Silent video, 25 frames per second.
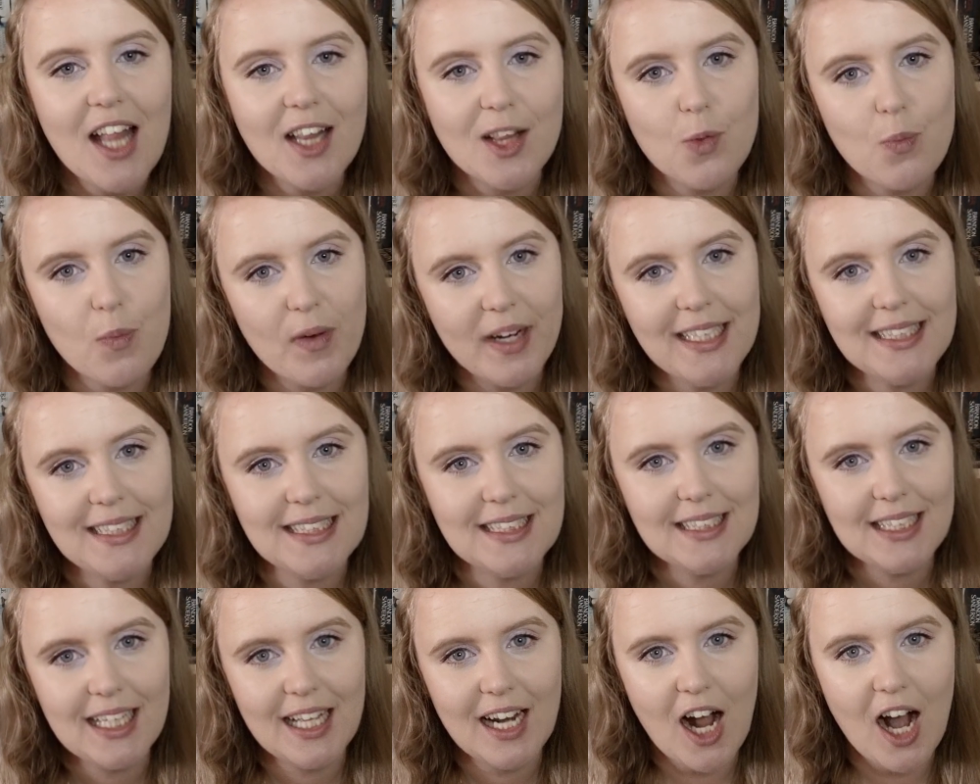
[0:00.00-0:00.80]
The
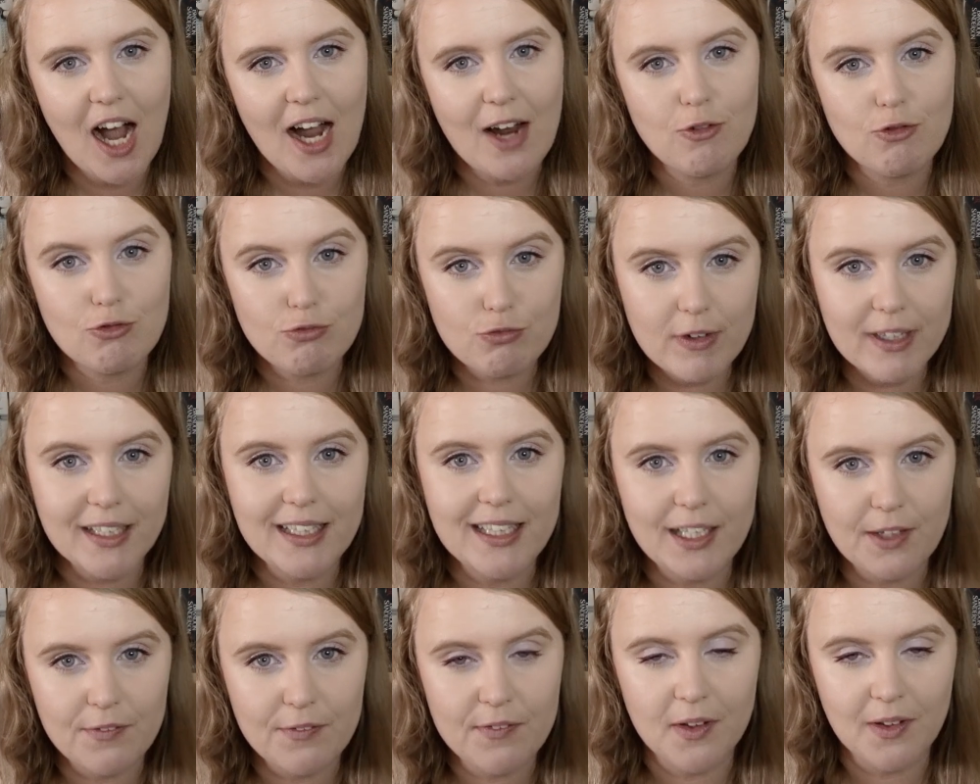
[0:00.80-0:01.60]
reason that I
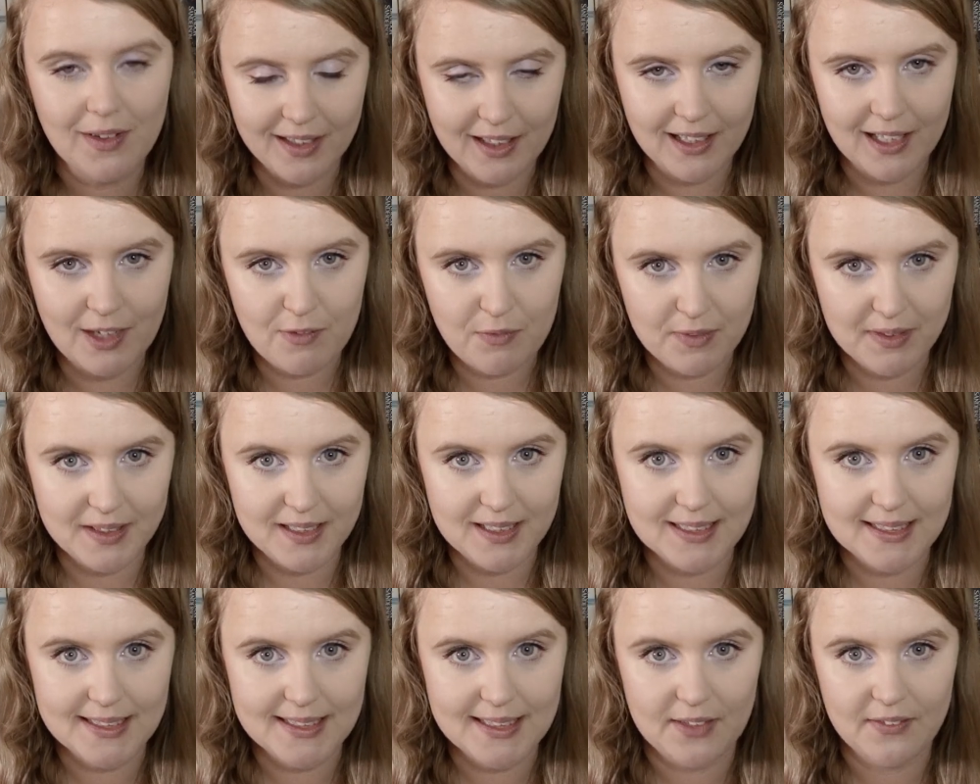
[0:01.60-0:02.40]
really fell in love with
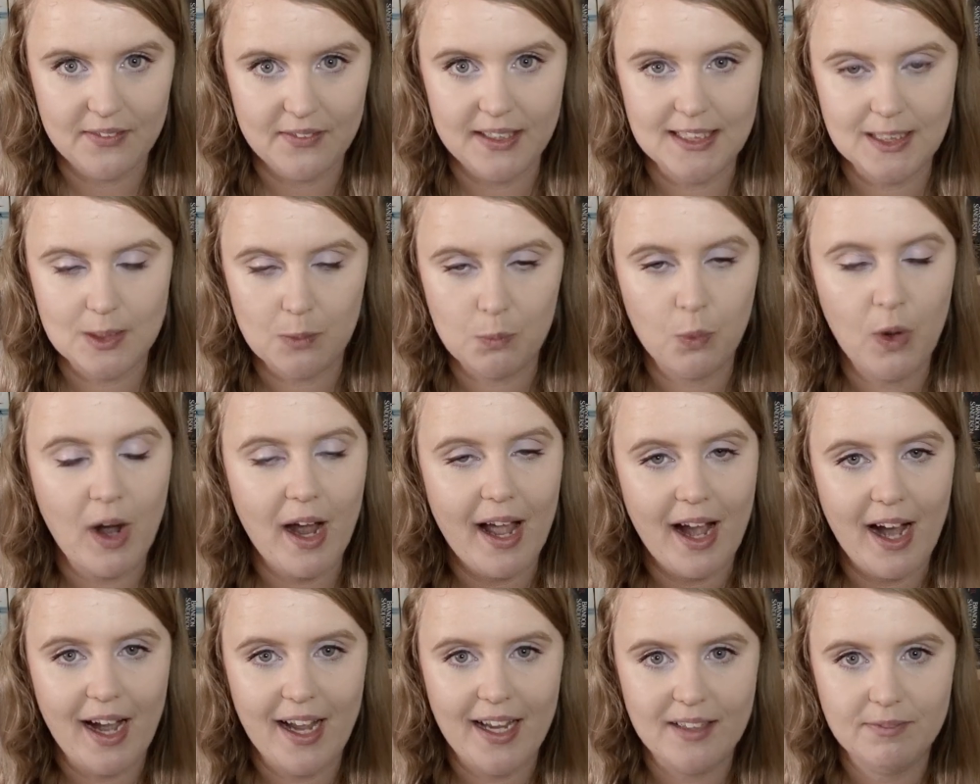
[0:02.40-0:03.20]
this series and
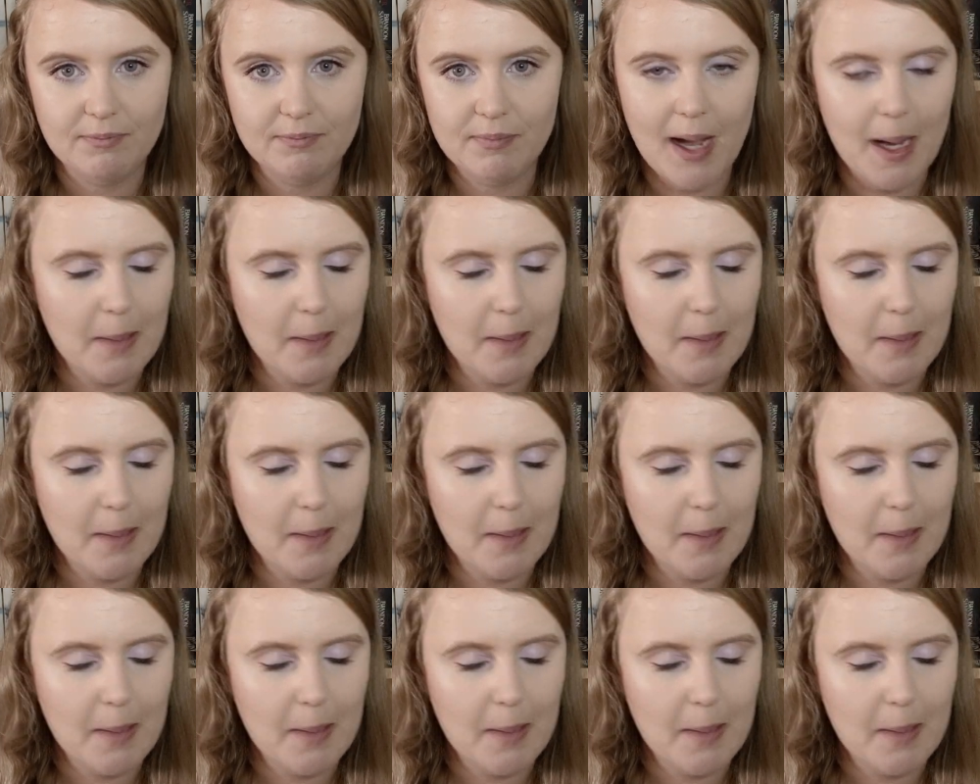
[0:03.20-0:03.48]
why I